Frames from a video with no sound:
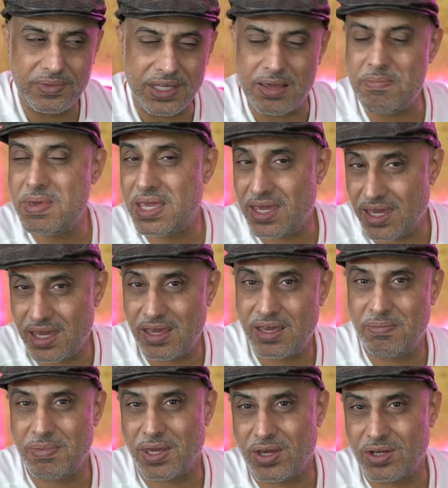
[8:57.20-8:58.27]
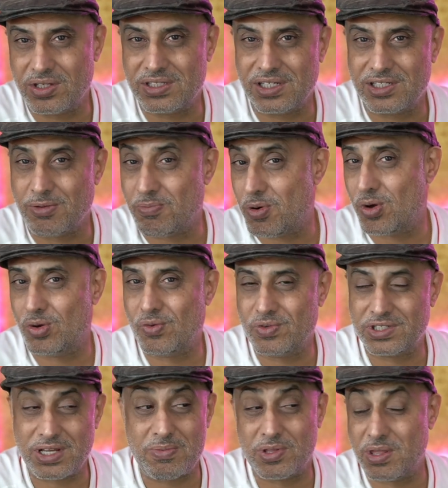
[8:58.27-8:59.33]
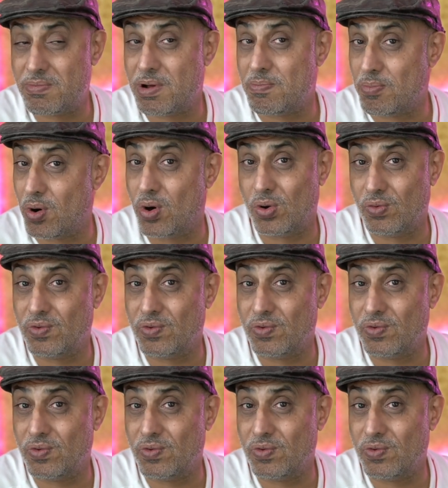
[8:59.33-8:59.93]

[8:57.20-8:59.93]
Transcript: gimmicky because it's a ball over, some of them are ball